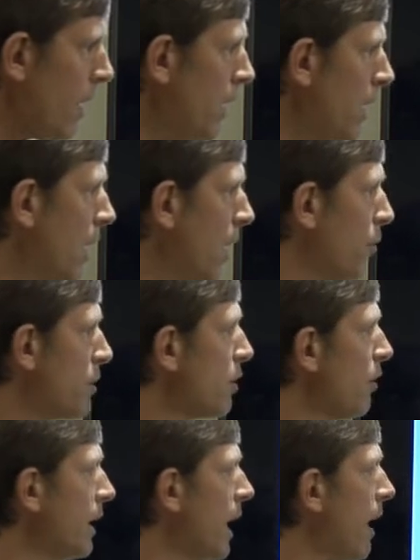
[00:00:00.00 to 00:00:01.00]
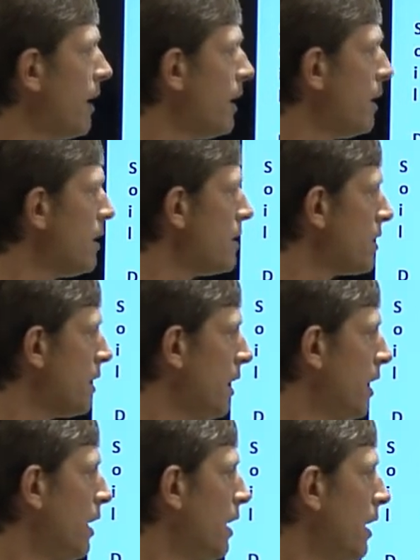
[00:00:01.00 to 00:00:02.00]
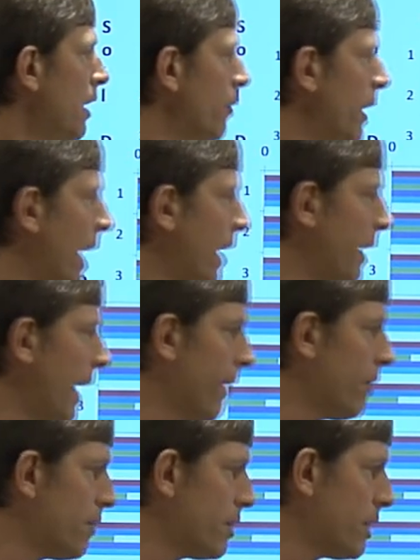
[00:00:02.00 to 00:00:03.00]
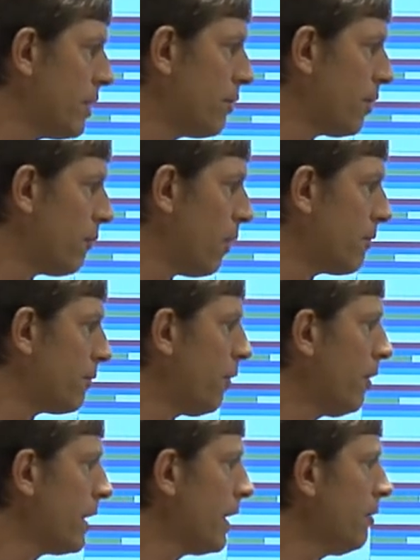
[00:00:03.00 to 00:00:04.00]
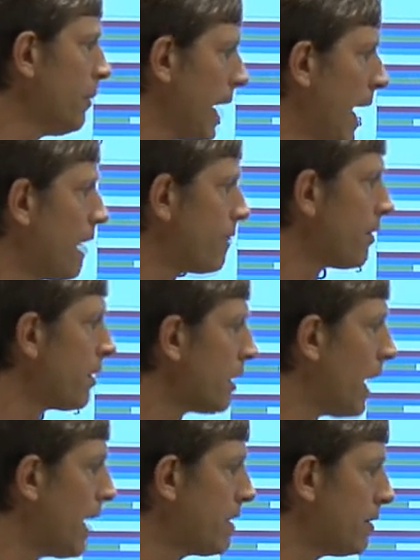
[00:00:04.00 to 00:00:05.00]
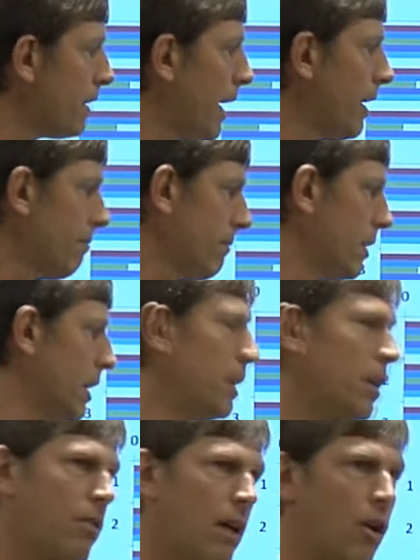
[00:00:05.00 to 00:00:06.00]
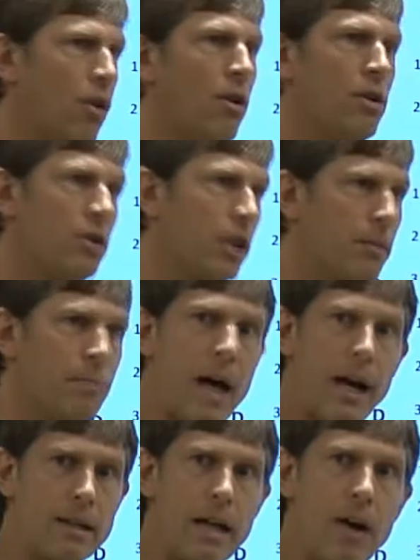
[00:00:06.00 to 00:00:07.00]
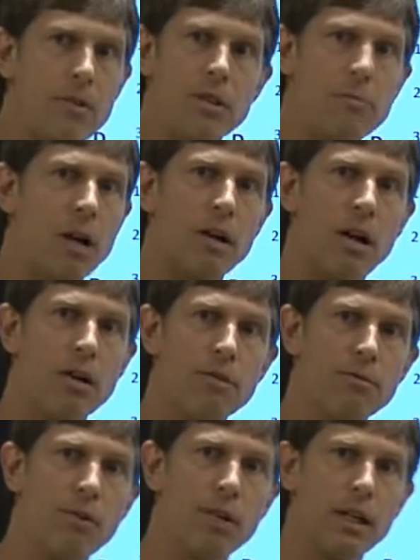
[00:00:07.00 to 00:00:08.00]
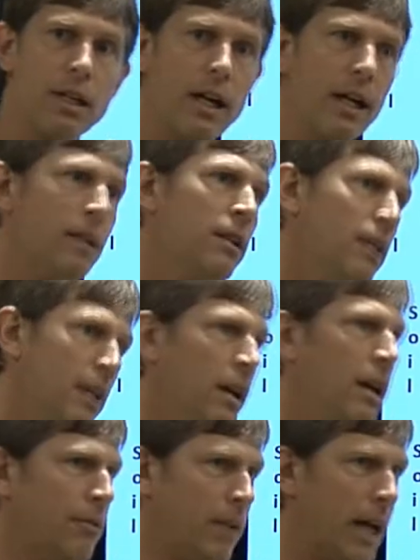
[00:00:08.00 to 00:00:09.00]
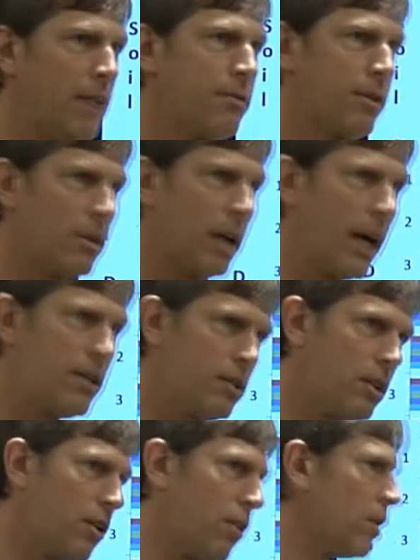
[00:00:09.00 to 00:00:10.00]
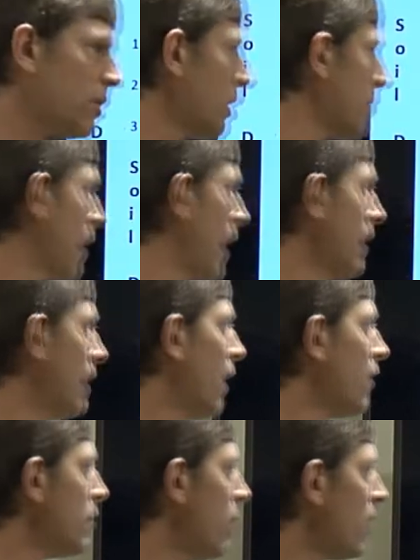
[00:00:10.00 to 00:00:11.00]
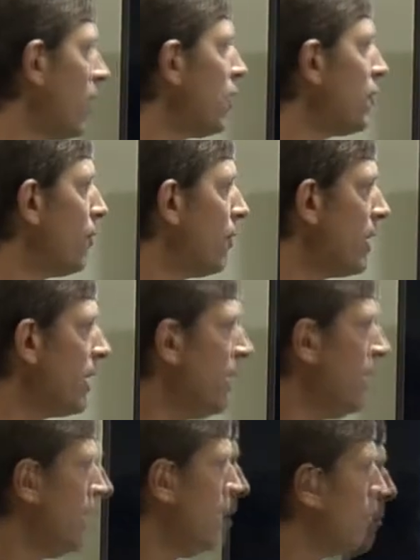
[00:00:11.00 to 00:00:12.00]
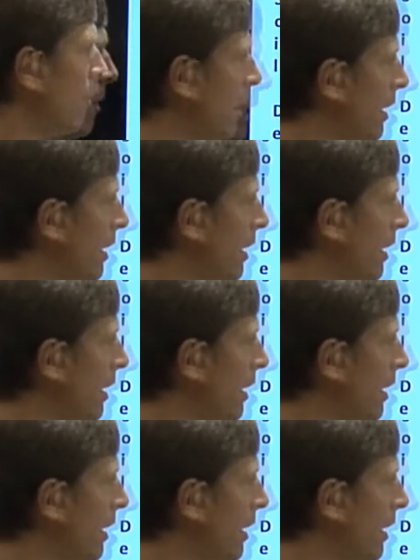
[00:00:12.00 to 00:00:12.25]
what's going on here is we had an average residual of 140. We added fertilizer, right? And then the corn took it back down to about 140 again. And we added fertilizer, the corn took it back down to about 140. But